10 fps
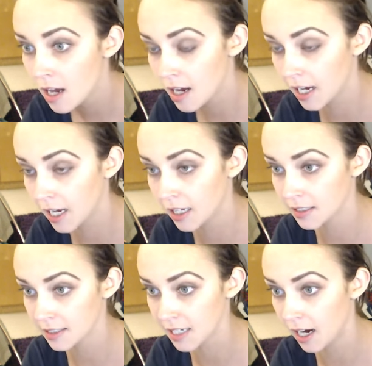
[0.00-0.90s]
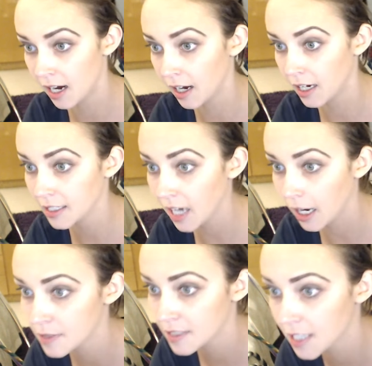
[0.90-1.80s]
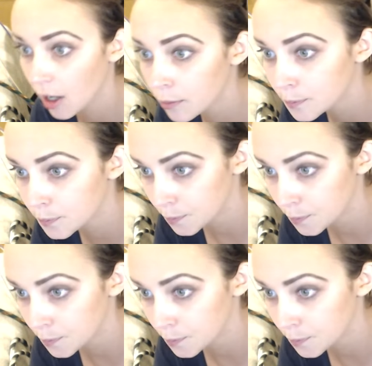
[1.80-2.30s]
And yeah, so